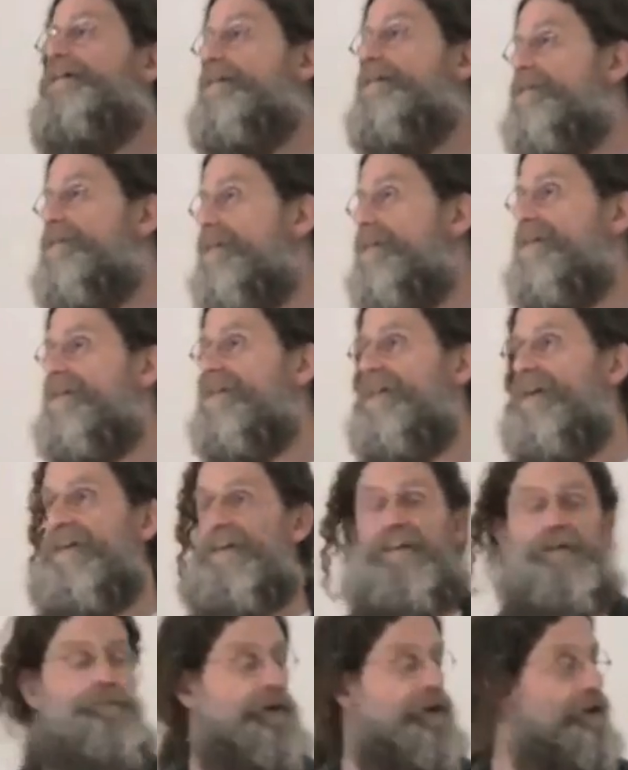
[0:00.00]
this at a
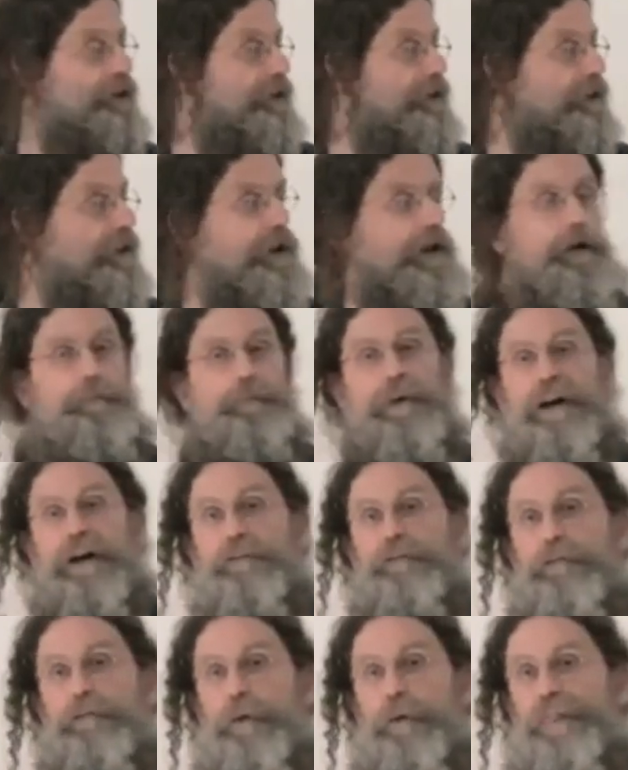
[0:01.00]
set speed, and come
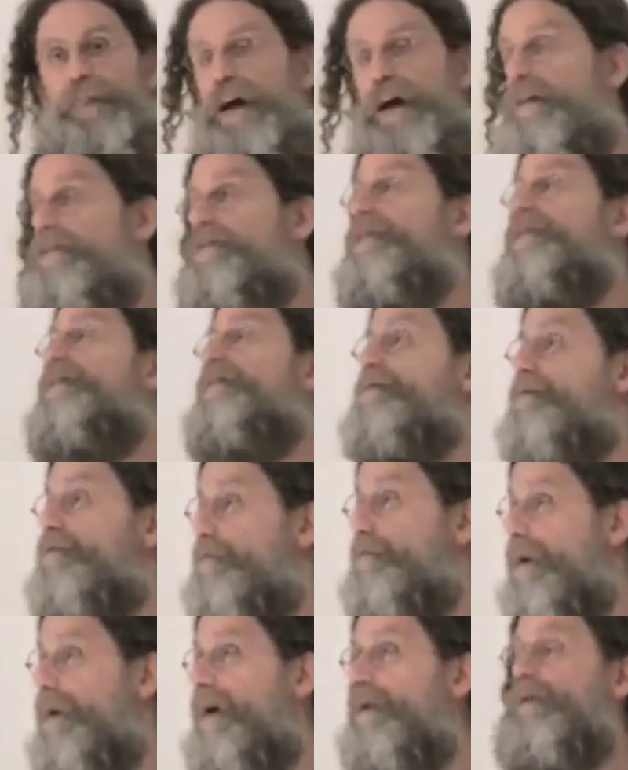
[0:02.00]
back 4,000 years
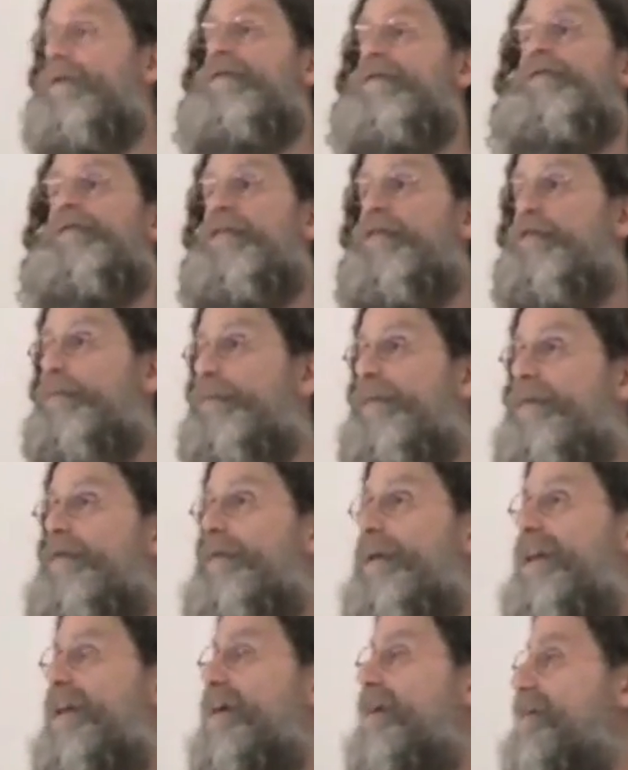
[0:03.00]
from now, and it'll still be
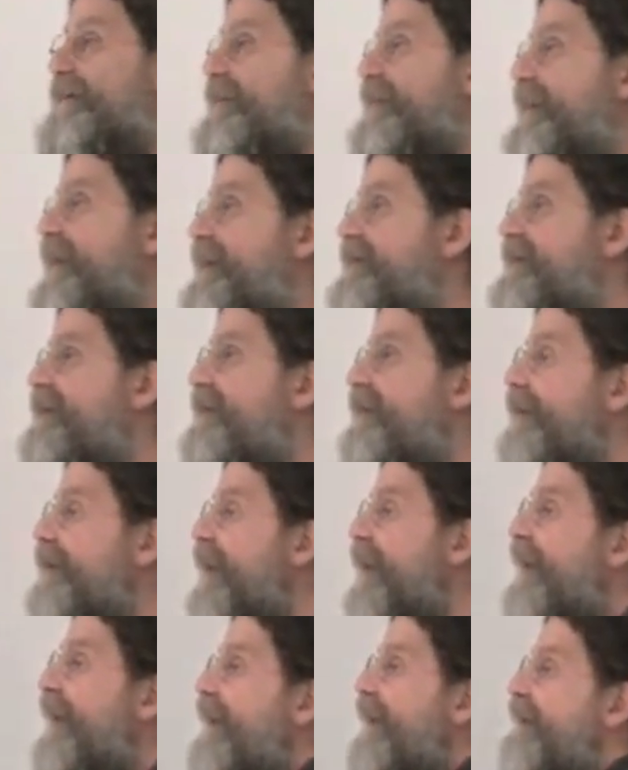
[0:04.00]
doing the exact thing.
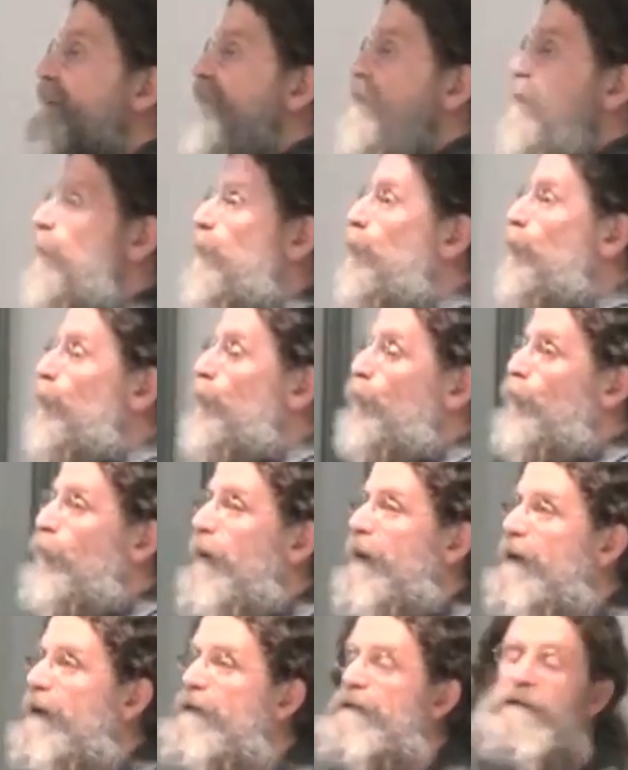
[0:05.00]
It's a
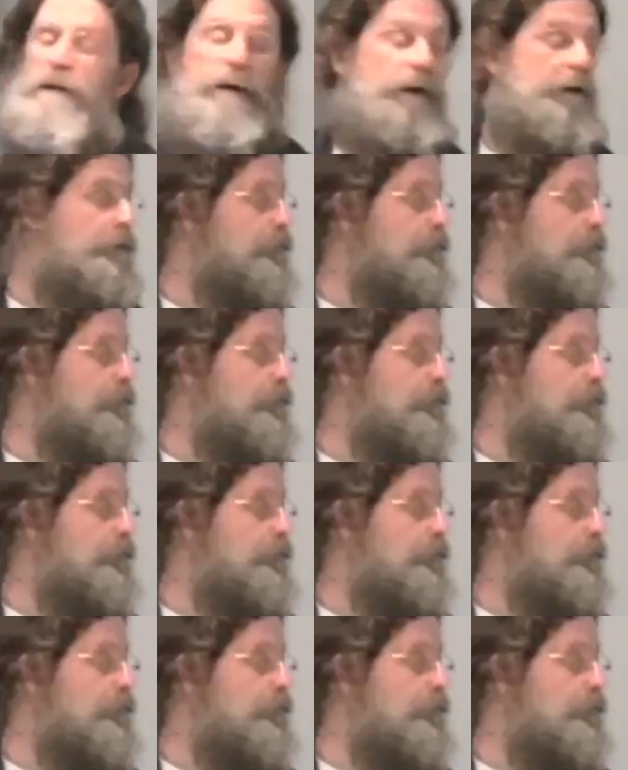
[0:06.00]
great